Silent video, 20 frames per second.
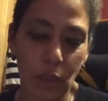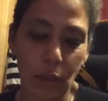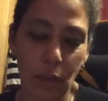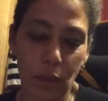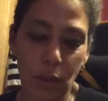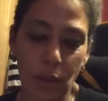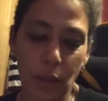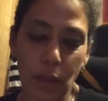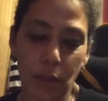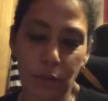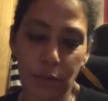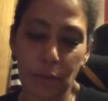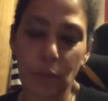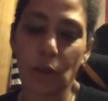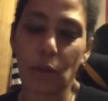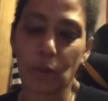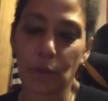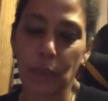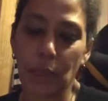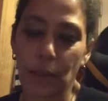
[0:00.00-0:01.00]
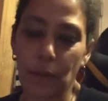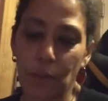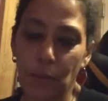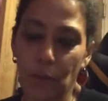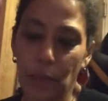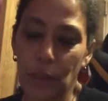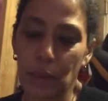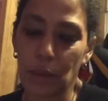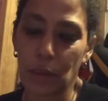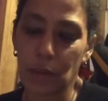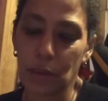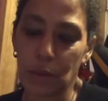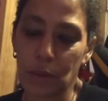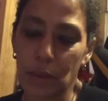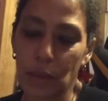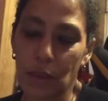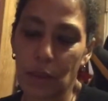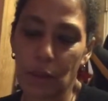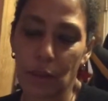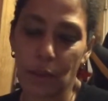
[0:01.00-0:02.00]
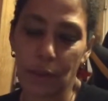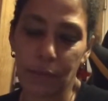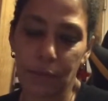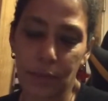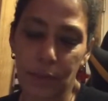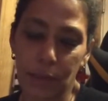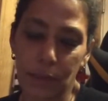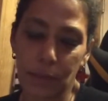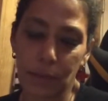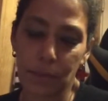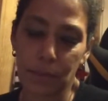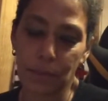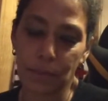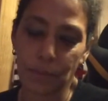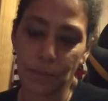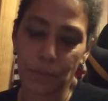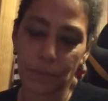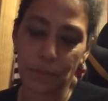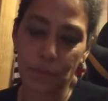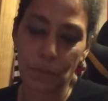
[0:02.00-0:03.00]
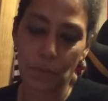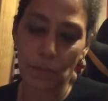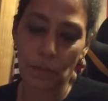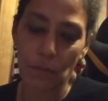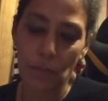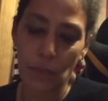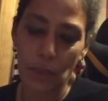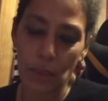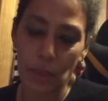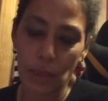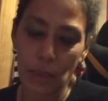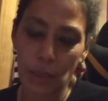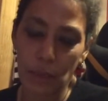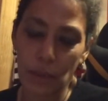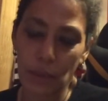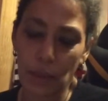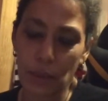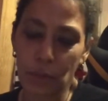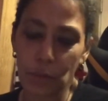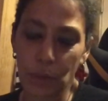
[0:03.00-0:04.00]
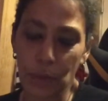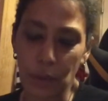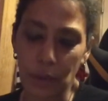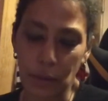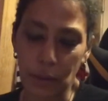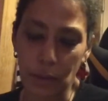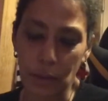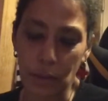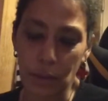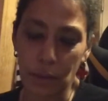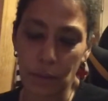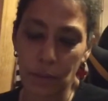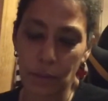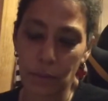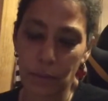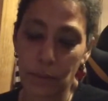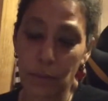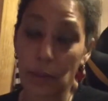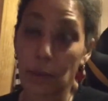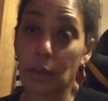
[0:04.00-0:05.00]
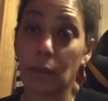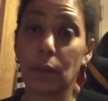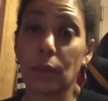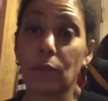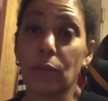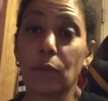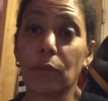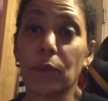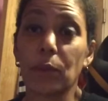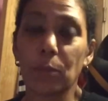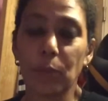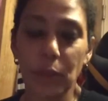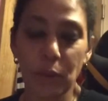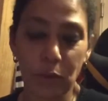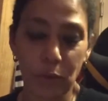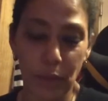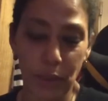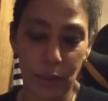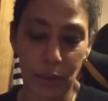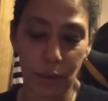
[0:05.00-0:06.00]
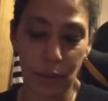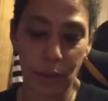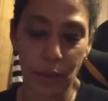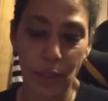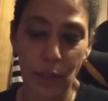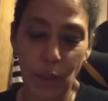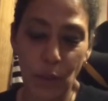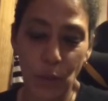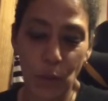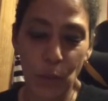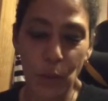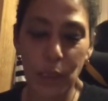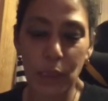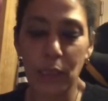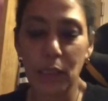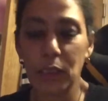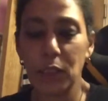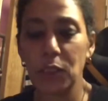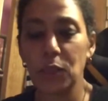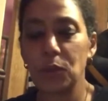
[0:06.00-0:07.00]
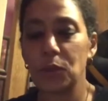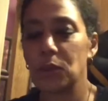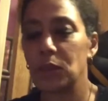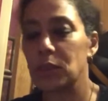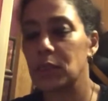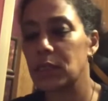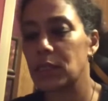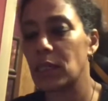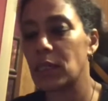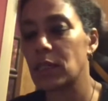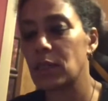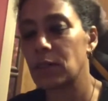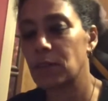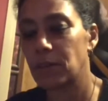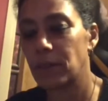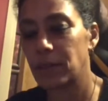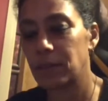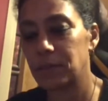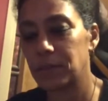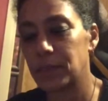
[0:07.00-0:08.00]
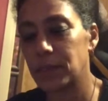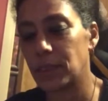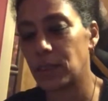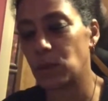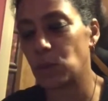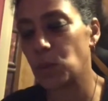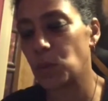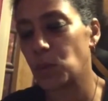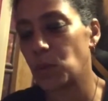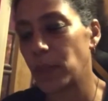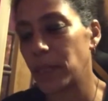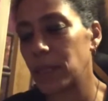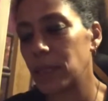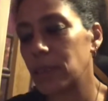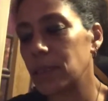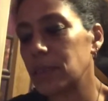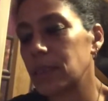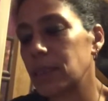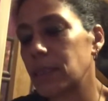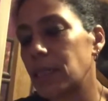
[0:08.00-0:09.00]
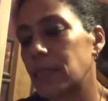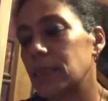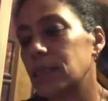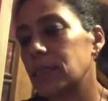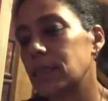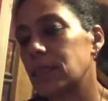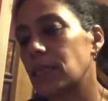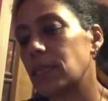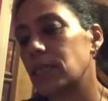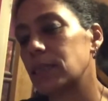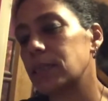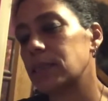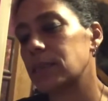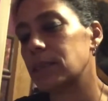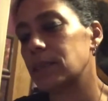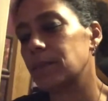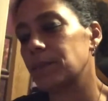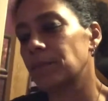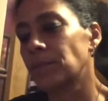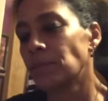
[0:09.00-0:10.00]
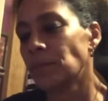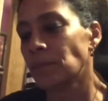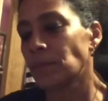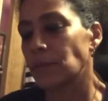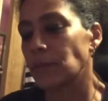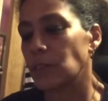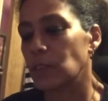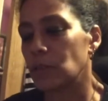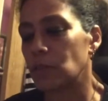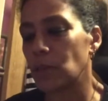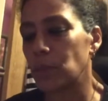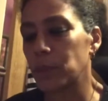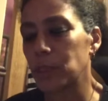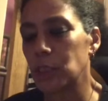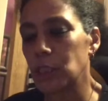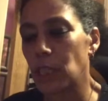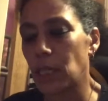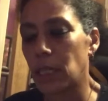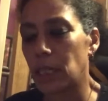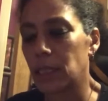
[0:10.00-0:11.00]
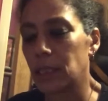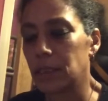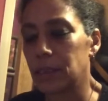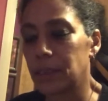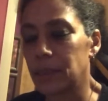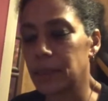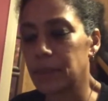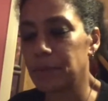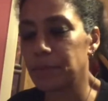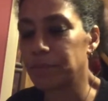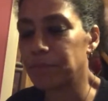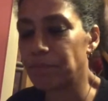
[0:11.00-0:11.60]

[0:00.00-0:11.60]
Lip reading: craft? Well, yeah. When did you start crafting? Yeah, I think that's what it says. See, I can't even read my own writing. When did you start crafting? When did I start? From a child, and